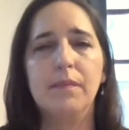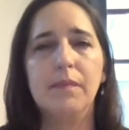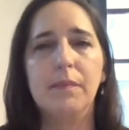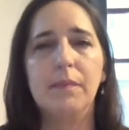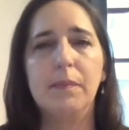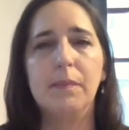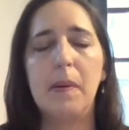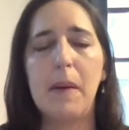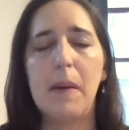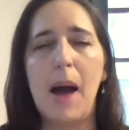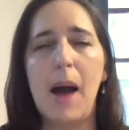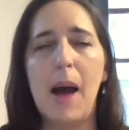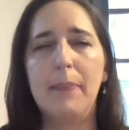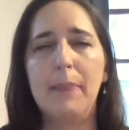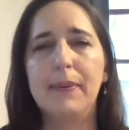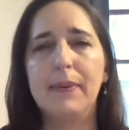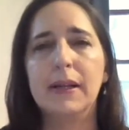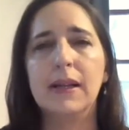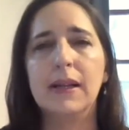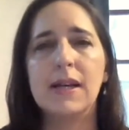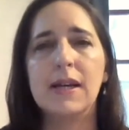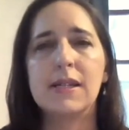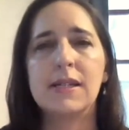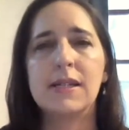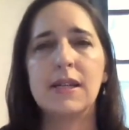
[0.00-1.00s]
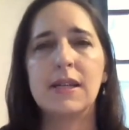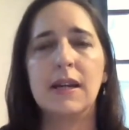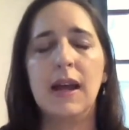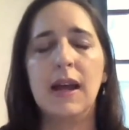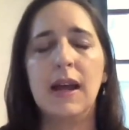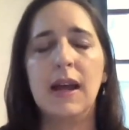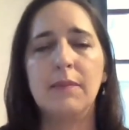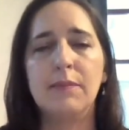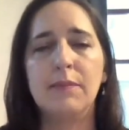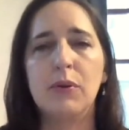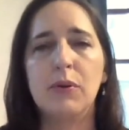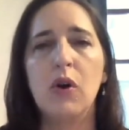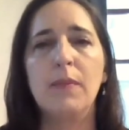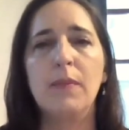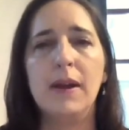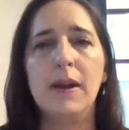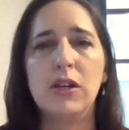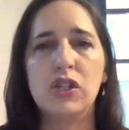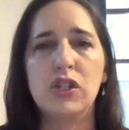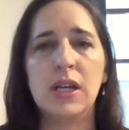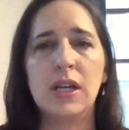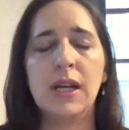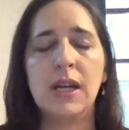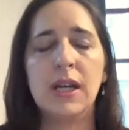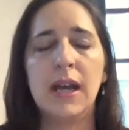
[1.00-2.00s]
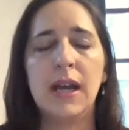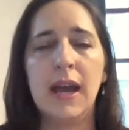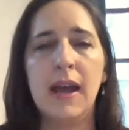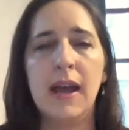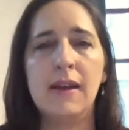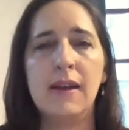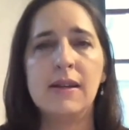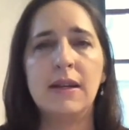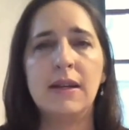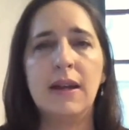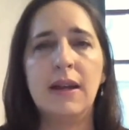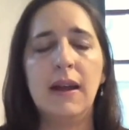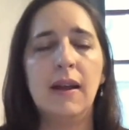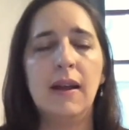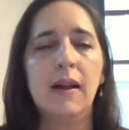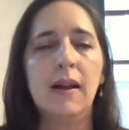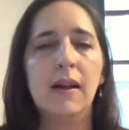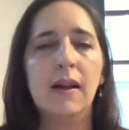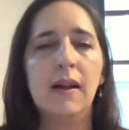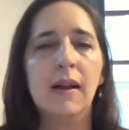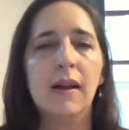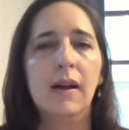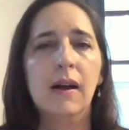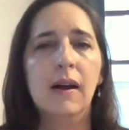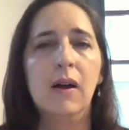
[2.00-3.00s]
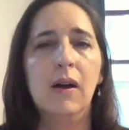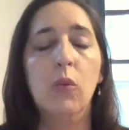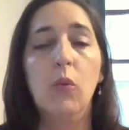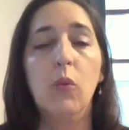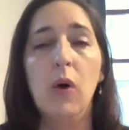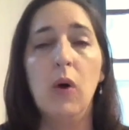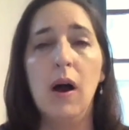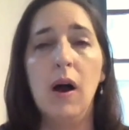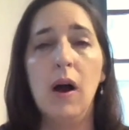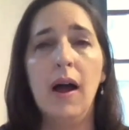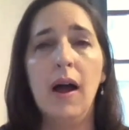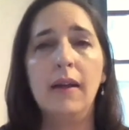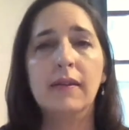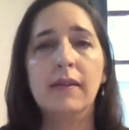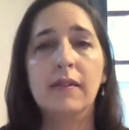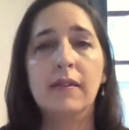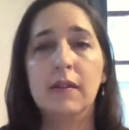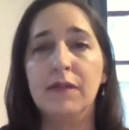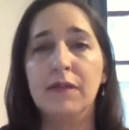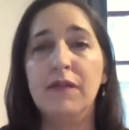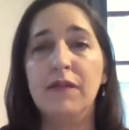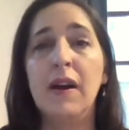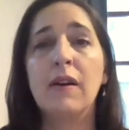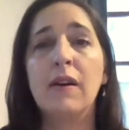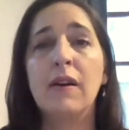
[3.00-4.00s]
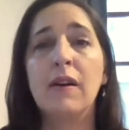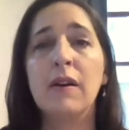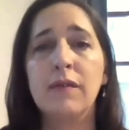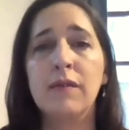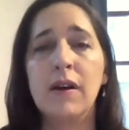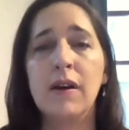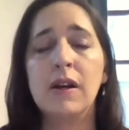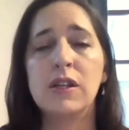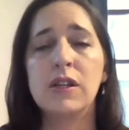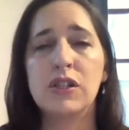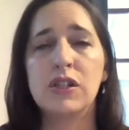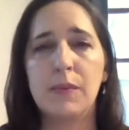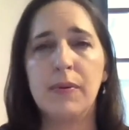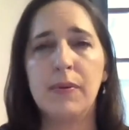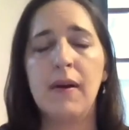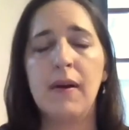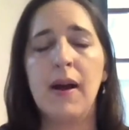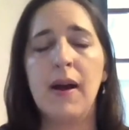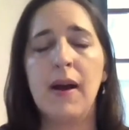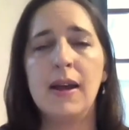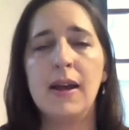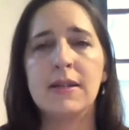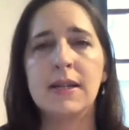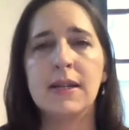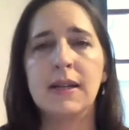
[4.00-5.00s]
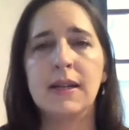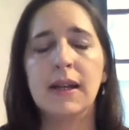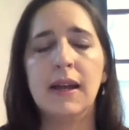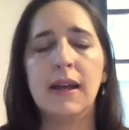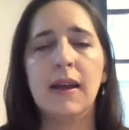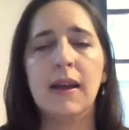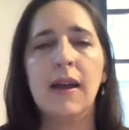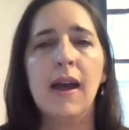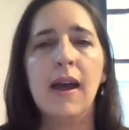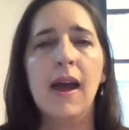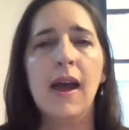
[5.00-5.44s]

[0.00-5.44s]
populist and pro-Beijing candidate won, so very, very surprisingly.